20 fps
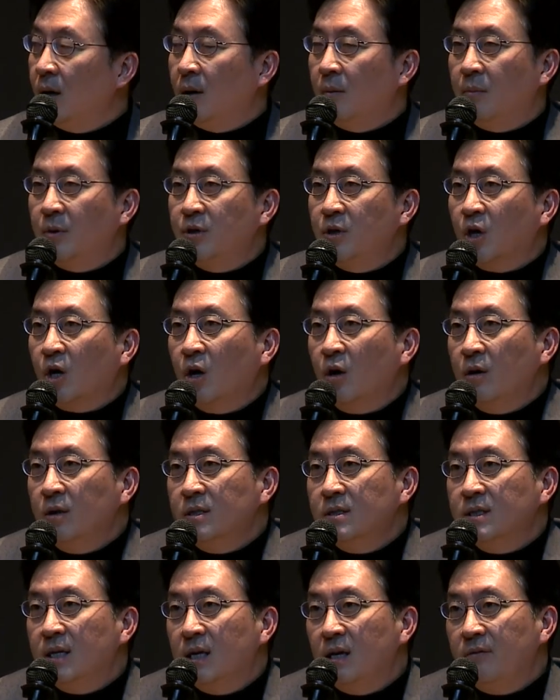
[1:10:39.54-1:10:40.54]
But the
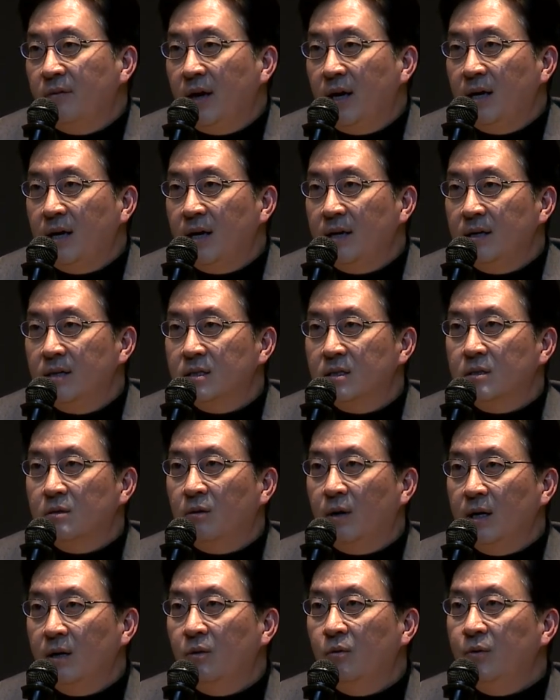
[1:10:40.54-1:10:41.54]
current state of AI is
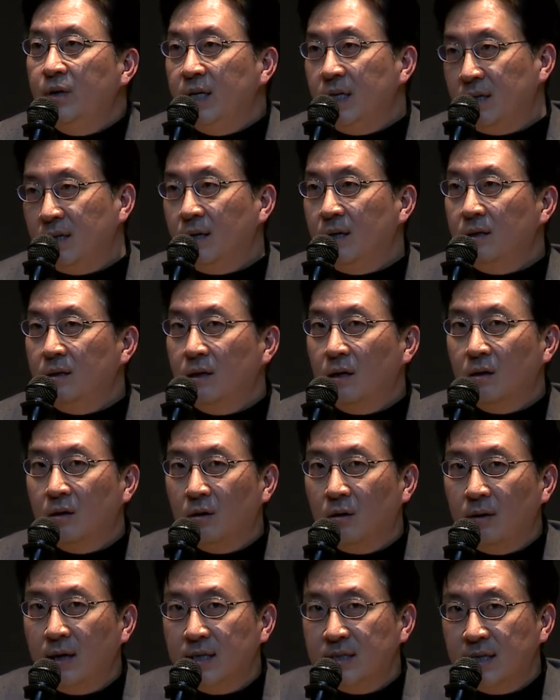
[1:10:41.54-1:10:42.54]
quite weak and
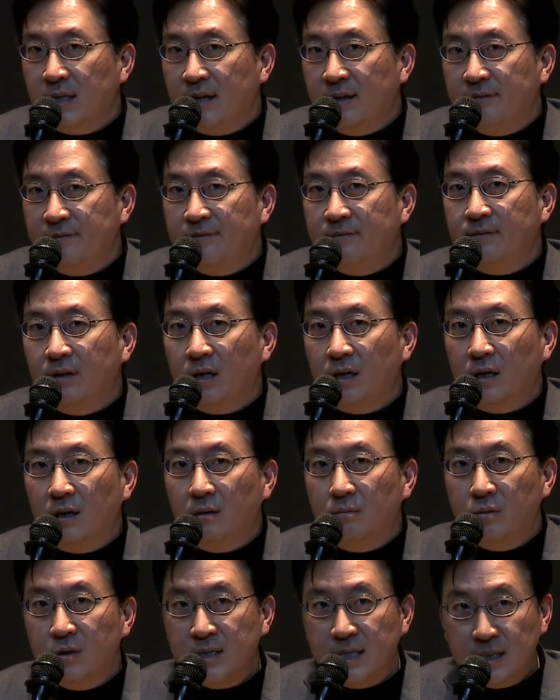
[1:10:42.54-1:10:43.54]
narrow, as
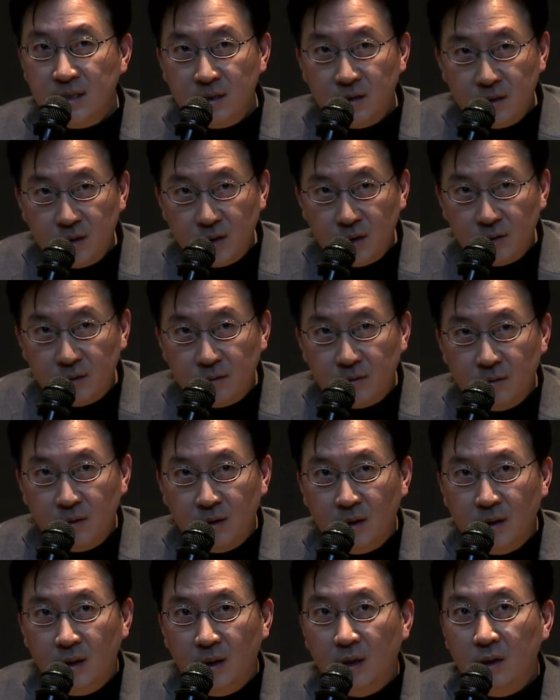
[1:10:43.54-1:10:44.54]
I've presented to you.
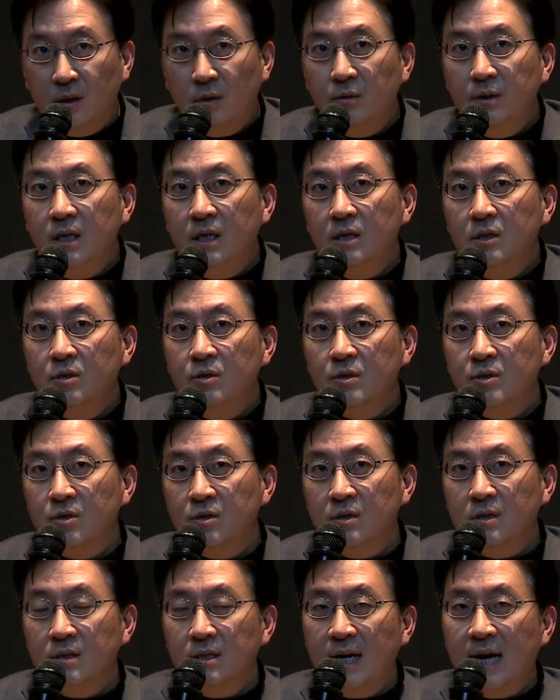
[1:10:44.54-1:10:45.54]
It only can do
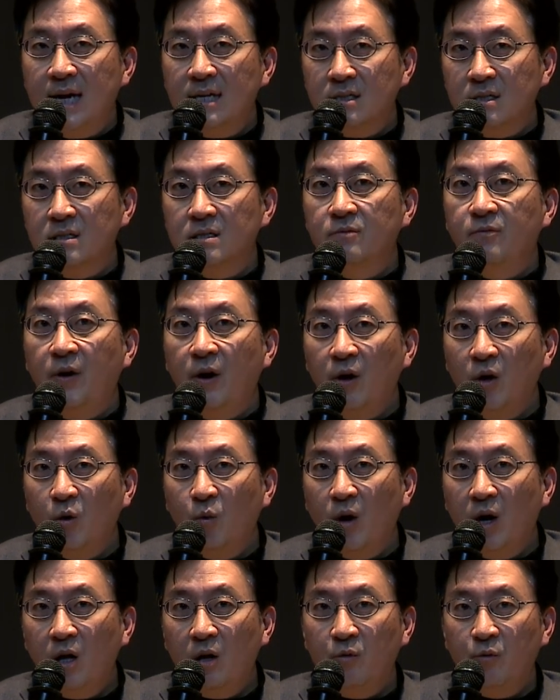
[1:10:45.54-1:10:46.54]
certain tasks very
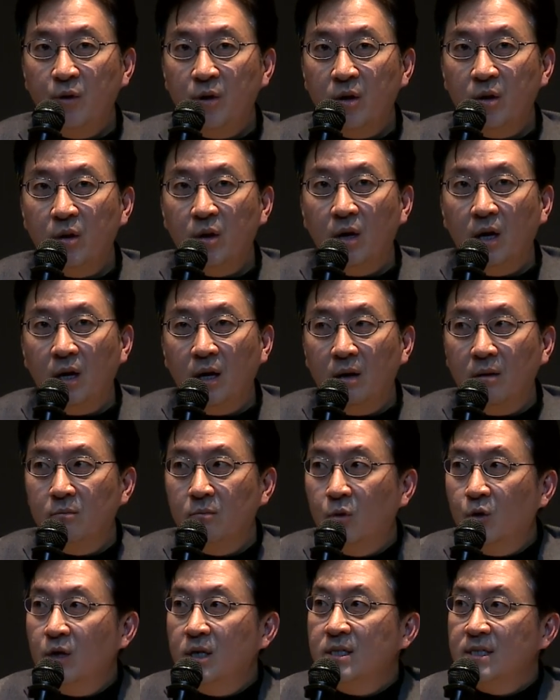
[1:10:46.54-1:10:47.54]
well with
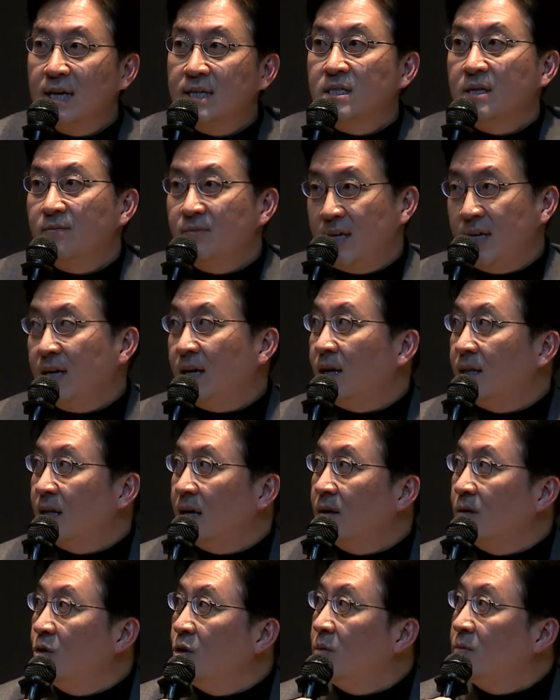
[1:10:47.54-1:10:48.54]
more sets of data
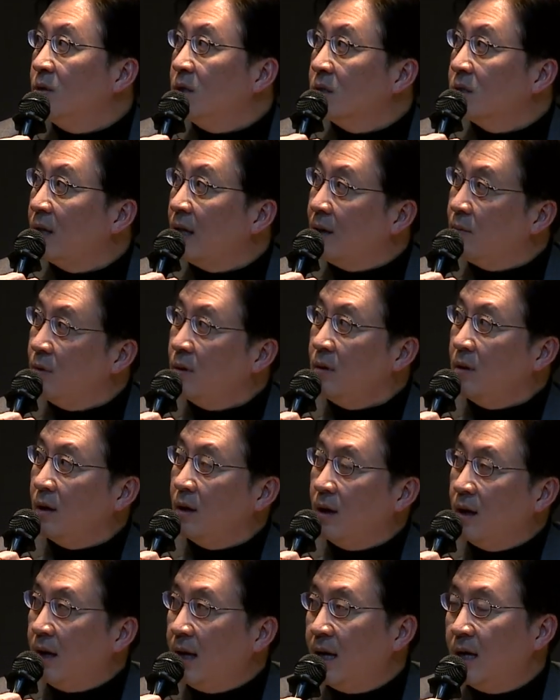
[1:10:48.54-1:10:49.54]
that humans label
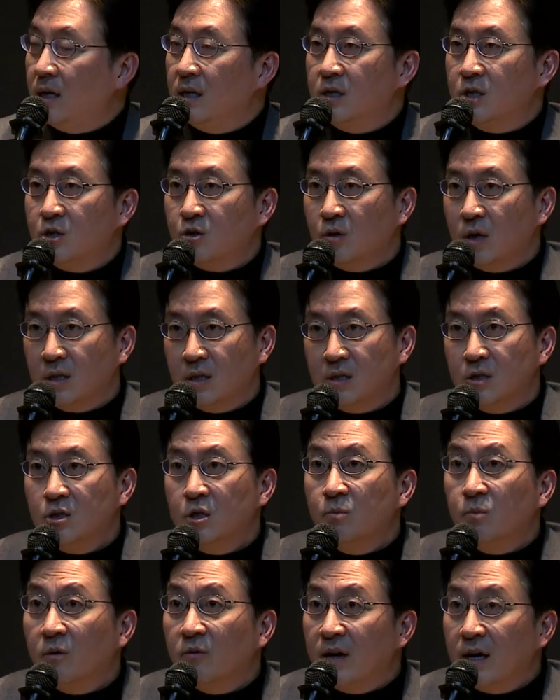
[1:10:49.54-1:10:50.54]
and instruct and
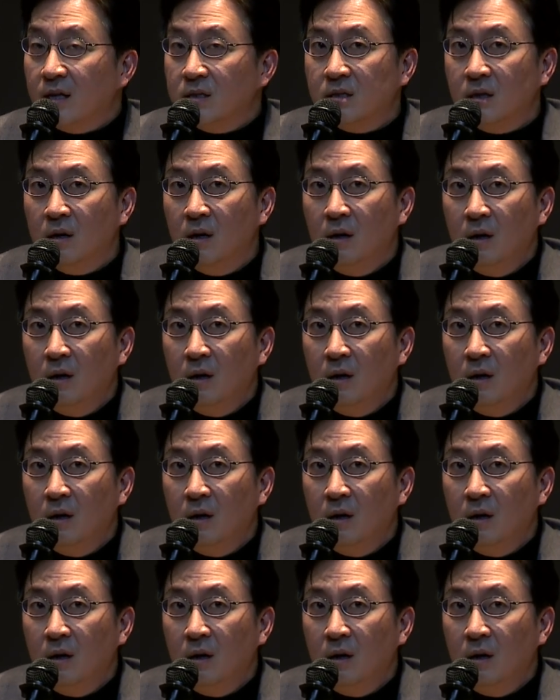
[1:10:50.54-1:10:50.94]
supervise.